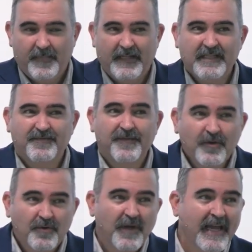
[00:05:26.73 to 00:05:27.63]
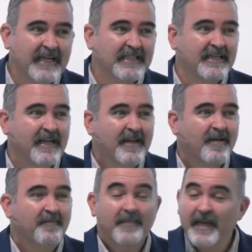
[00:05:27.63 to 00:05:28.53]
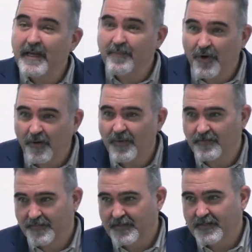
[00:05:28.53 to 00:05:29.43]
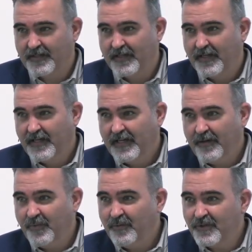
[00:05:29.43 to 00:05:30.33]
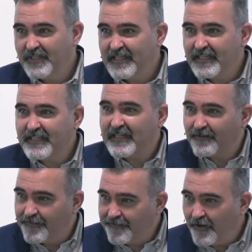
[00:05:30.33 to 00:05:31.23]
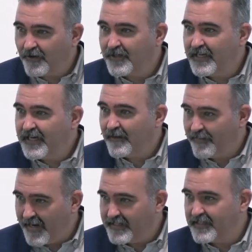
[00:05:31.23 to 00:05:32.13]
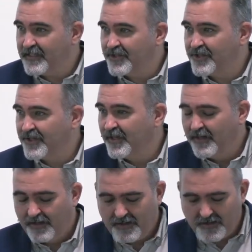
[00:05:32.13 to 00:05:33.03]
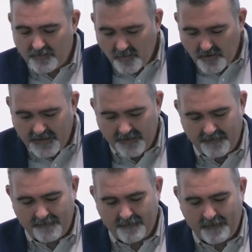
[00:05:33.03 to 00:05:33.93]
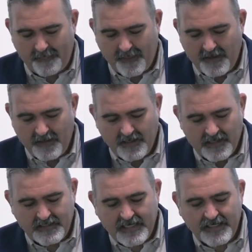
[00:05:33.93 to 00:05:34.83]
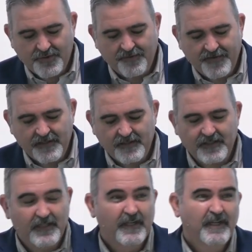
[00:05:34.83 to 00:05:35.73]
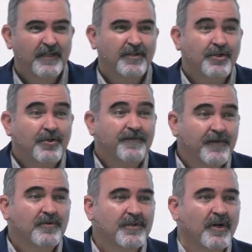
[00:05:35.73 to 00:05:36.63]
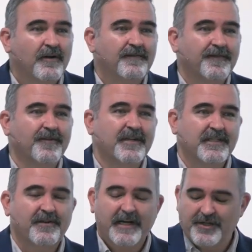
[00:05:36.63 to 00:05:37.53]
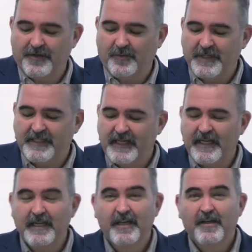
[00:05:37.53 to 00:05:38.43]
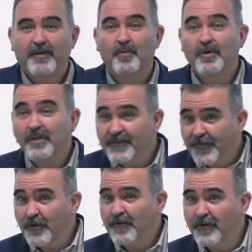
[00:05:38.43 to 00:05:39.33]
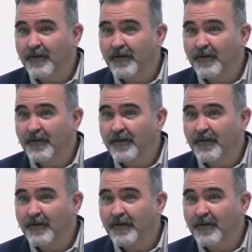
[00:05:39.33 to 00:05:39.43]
But this view has many problems. And we will see this unfold in our passage this morning. Our text reveals two views of the resurrection. We see the world's view